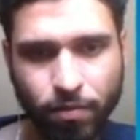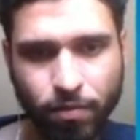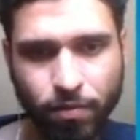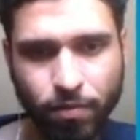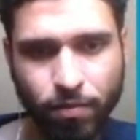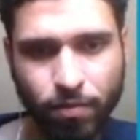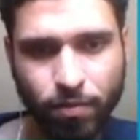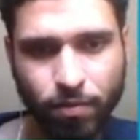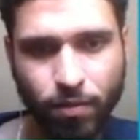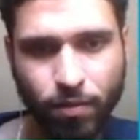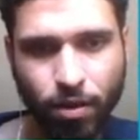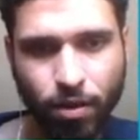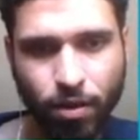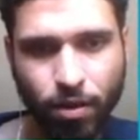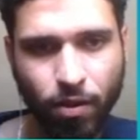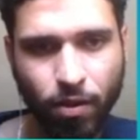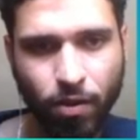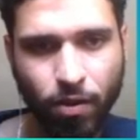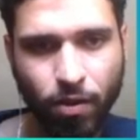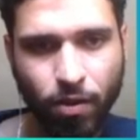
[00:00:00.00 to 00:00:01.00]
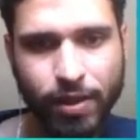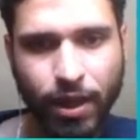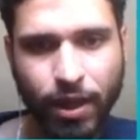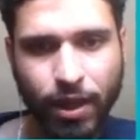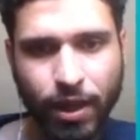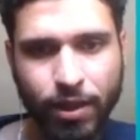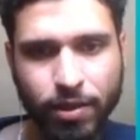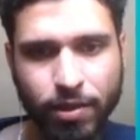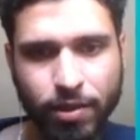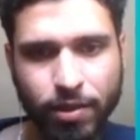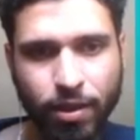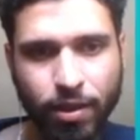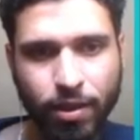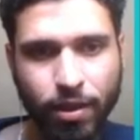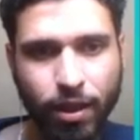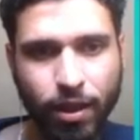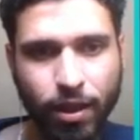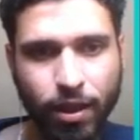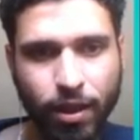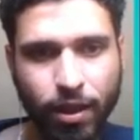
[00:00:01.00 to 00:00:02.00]
On the right side,
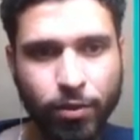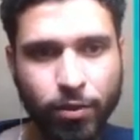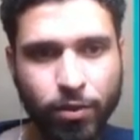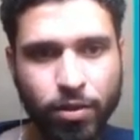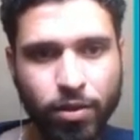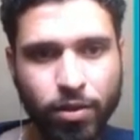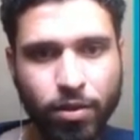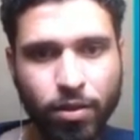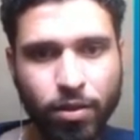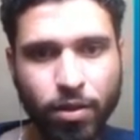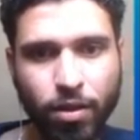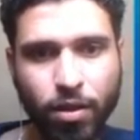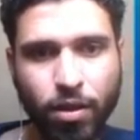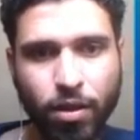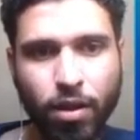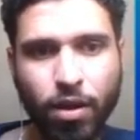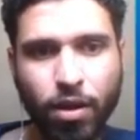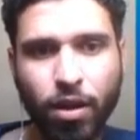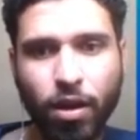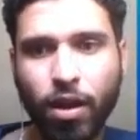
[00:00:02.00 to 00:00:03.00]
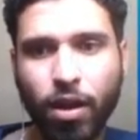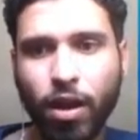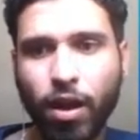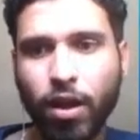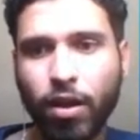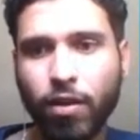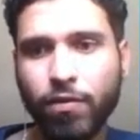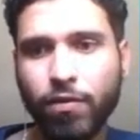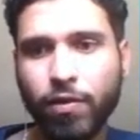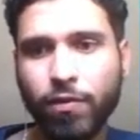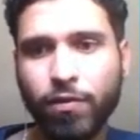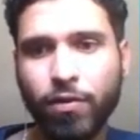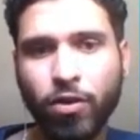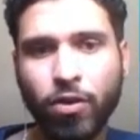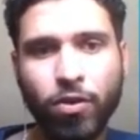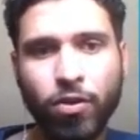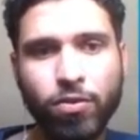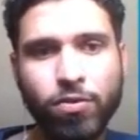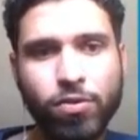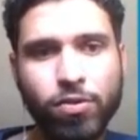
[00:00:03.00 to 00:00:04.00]
I've put all of the
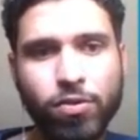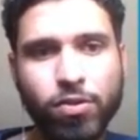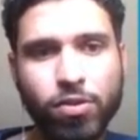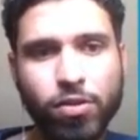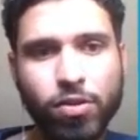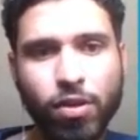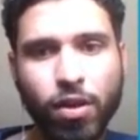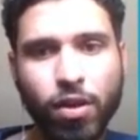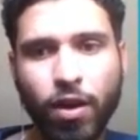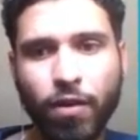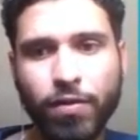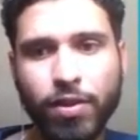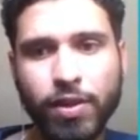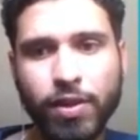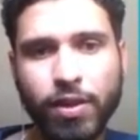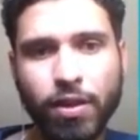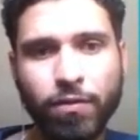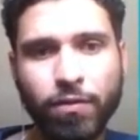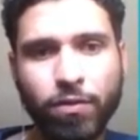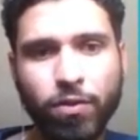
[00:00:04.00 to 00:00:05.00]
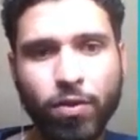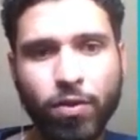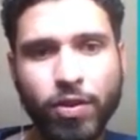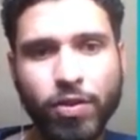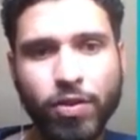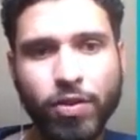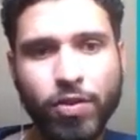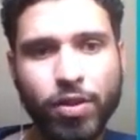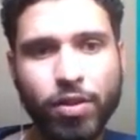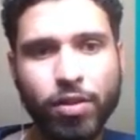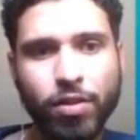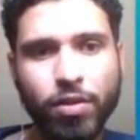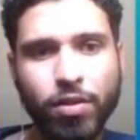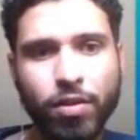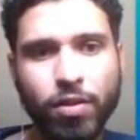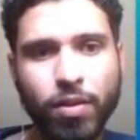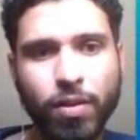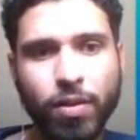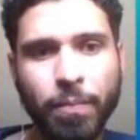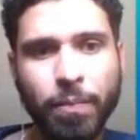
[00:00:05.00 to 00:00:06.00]
photos of this influencer
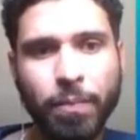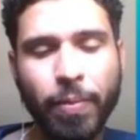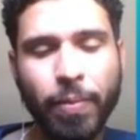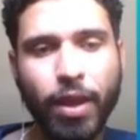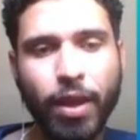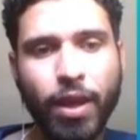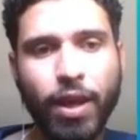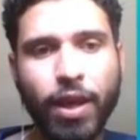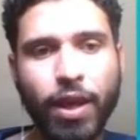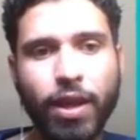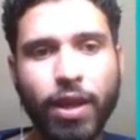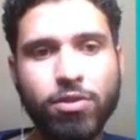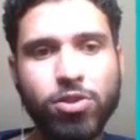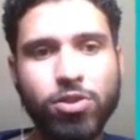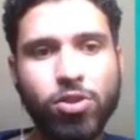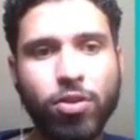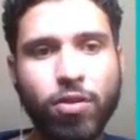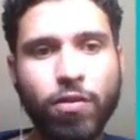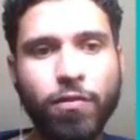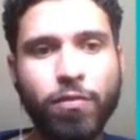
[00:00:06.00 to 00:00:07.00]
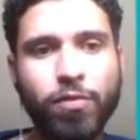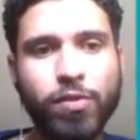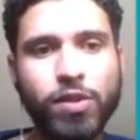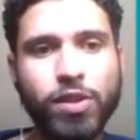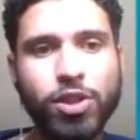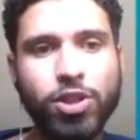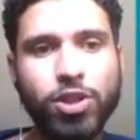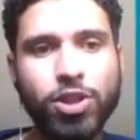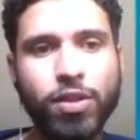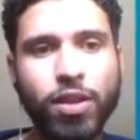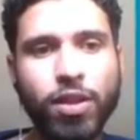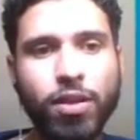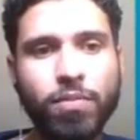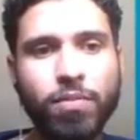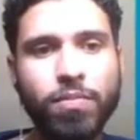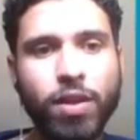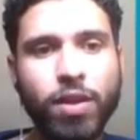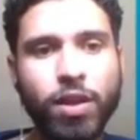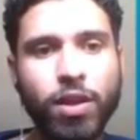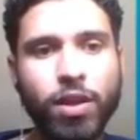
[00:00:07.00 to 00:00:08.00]
and sort of position
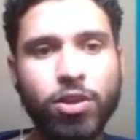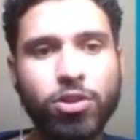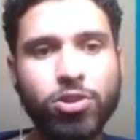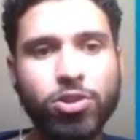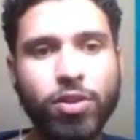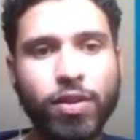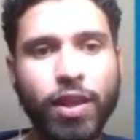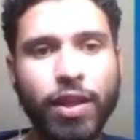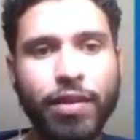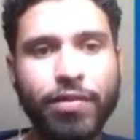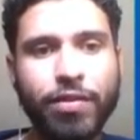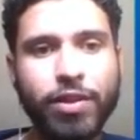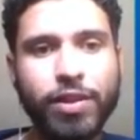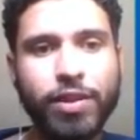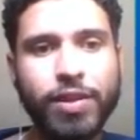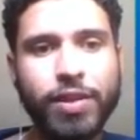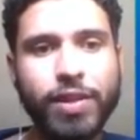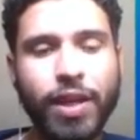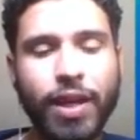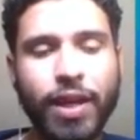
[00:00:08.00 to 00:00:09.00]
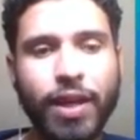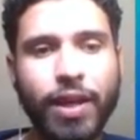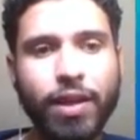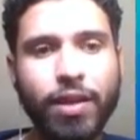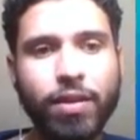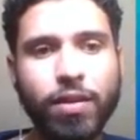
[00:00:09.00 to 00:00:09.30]
them so that they're static,